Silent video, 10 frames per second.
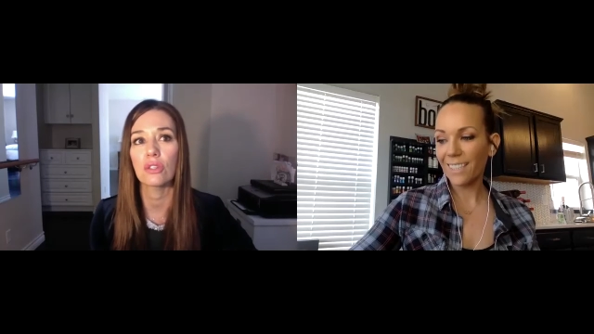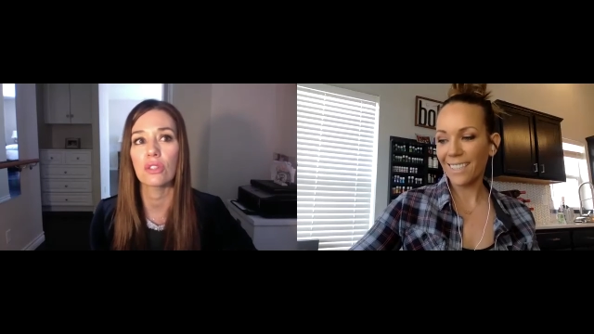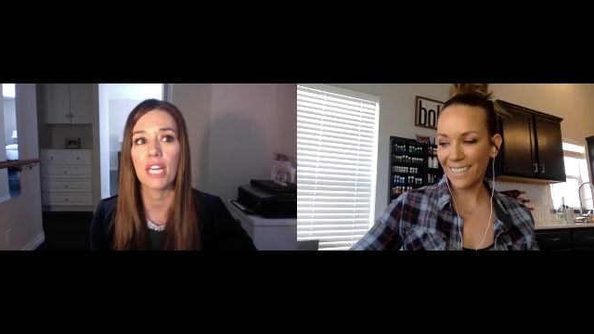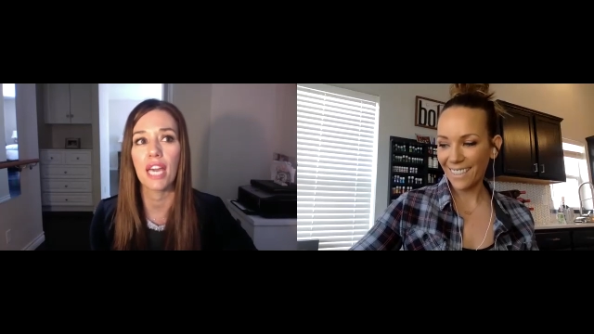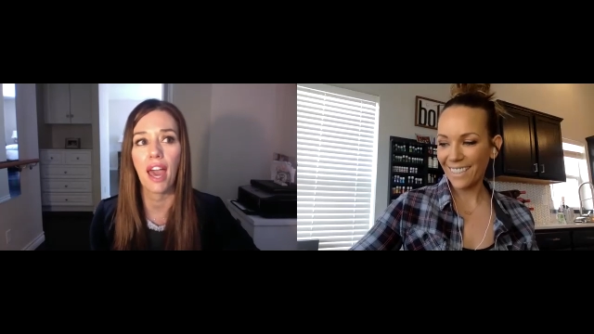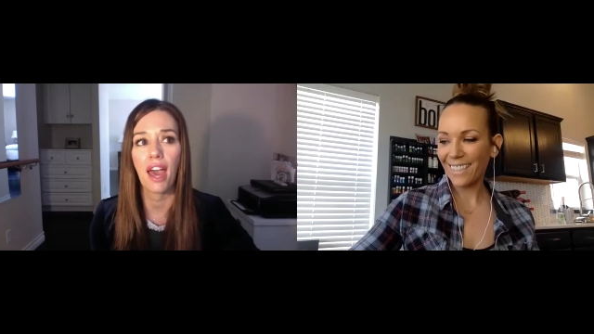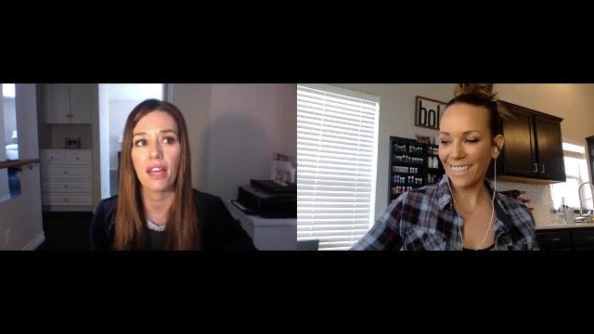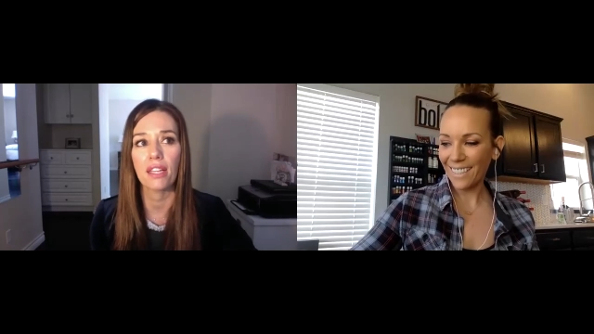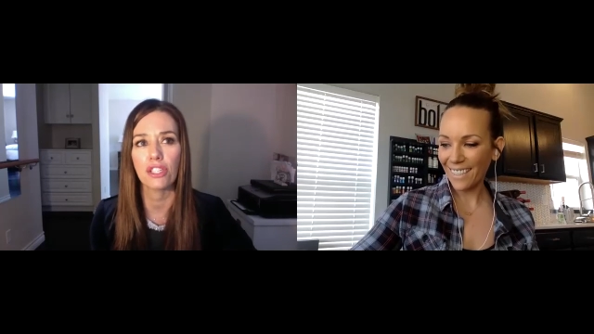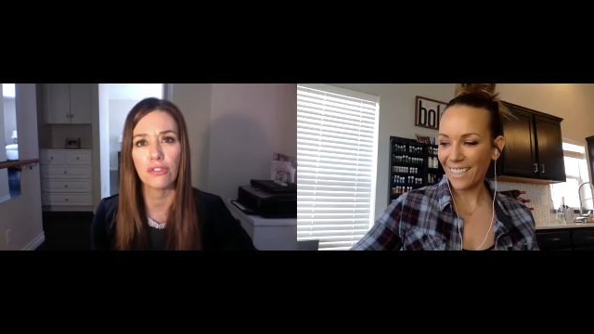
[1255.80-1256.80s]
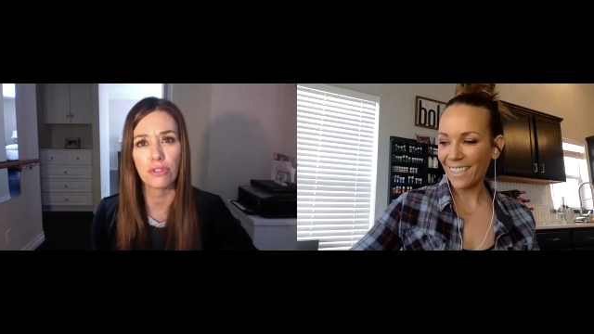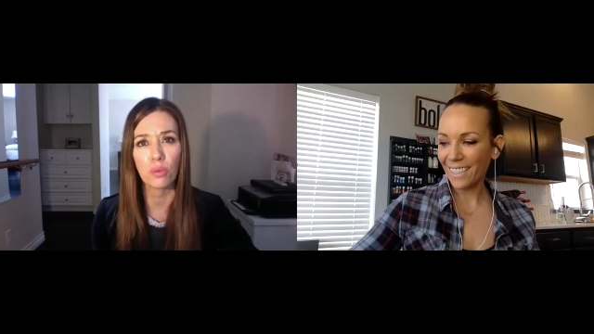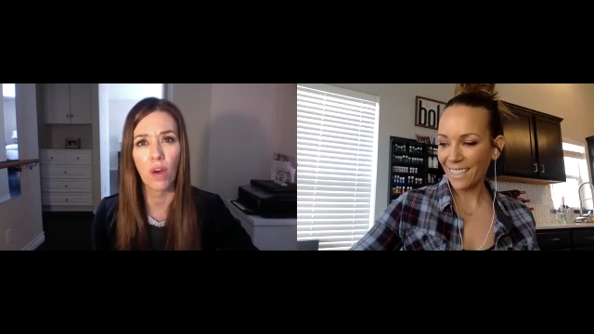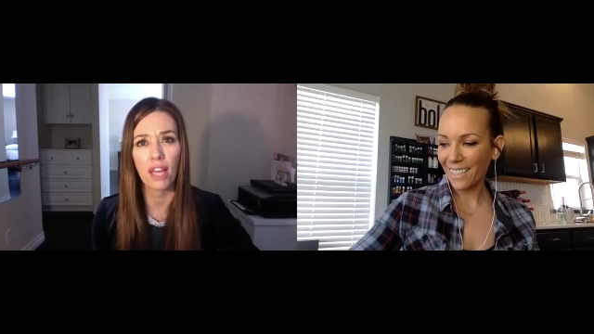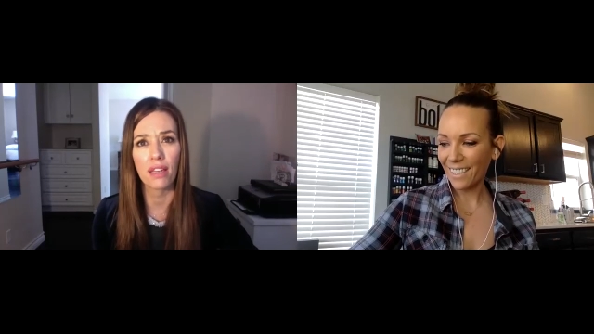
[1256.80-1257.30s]
Speaker 1: you'll get
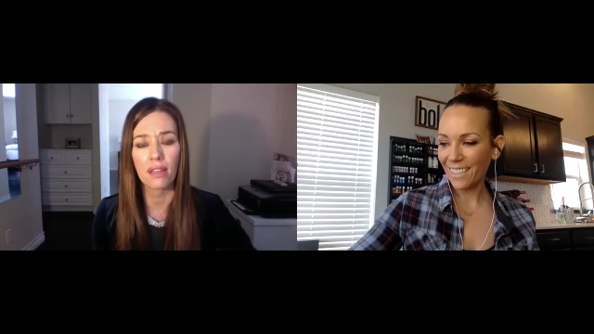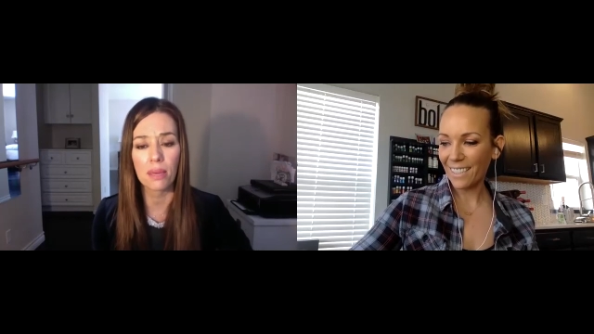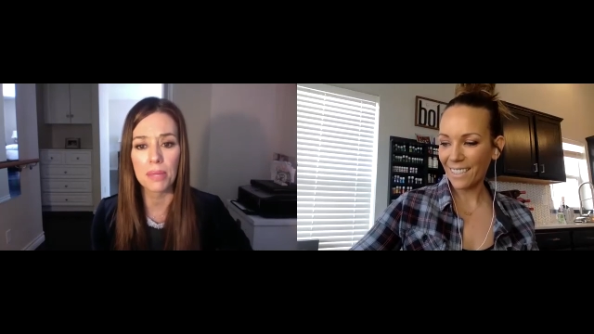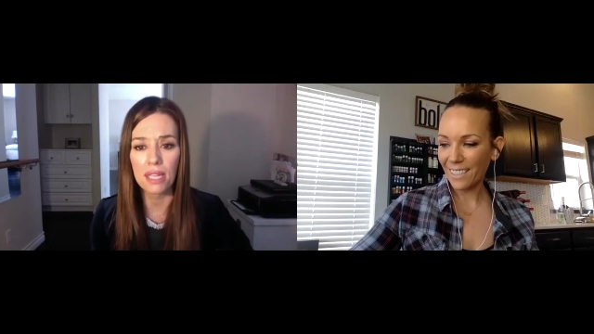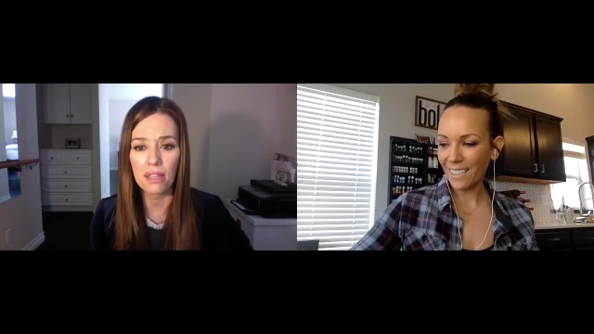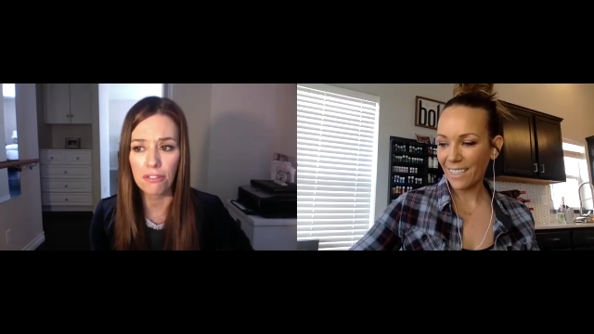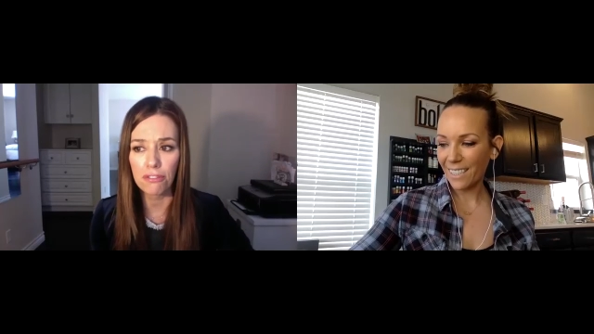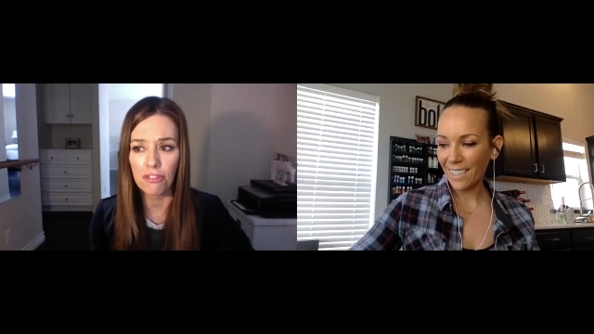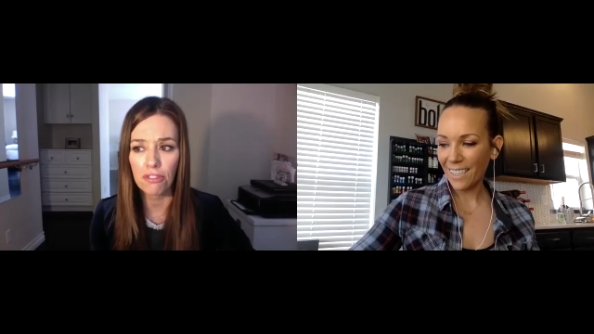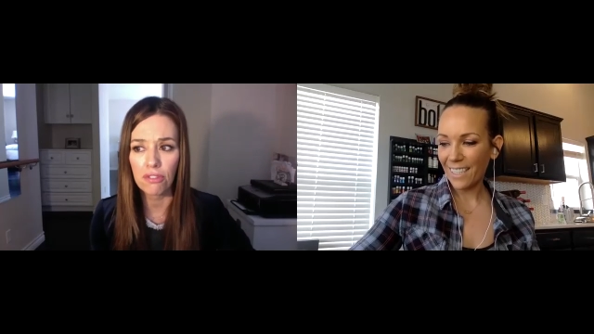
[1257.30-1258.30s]
two for one, I believe.